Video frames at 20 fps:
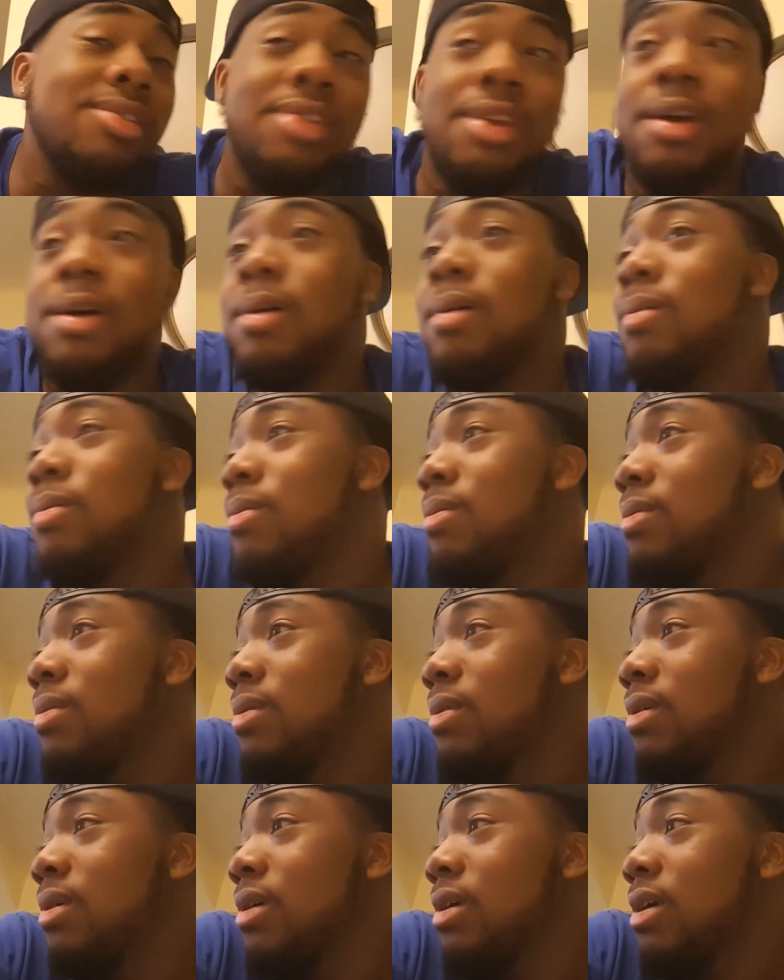sell.
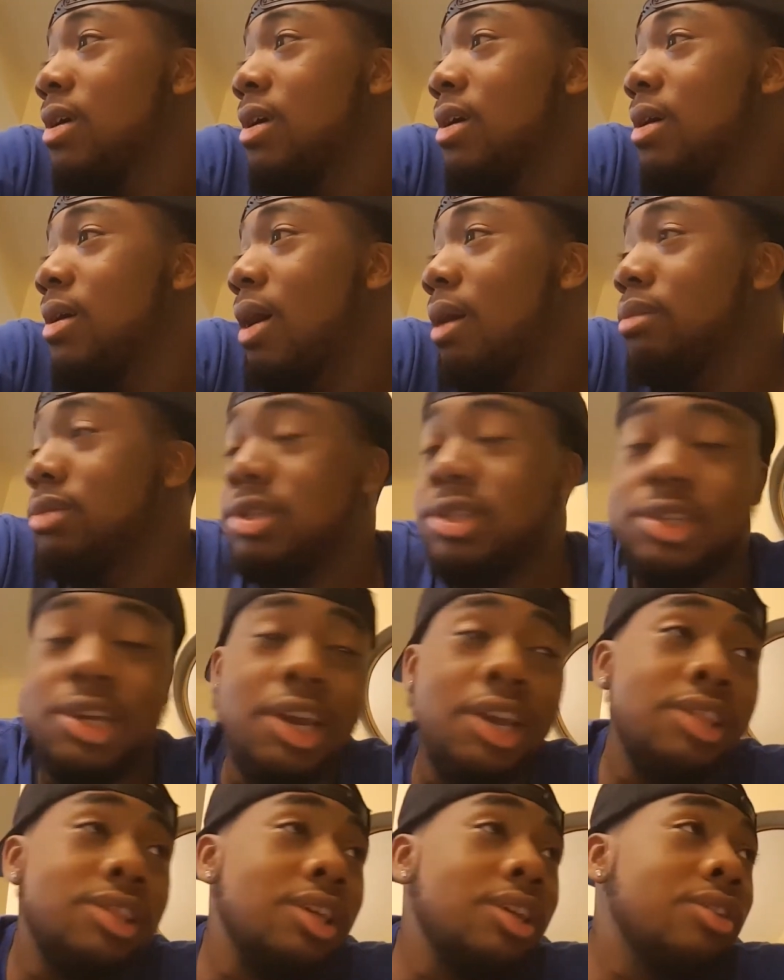I'm just
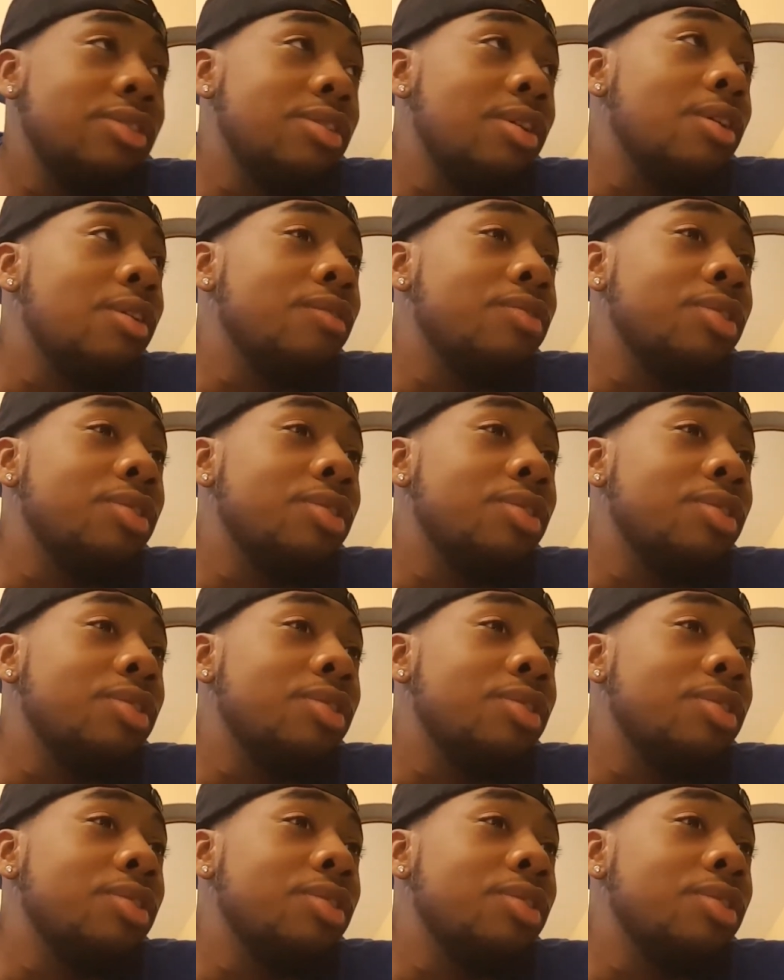saying this, though.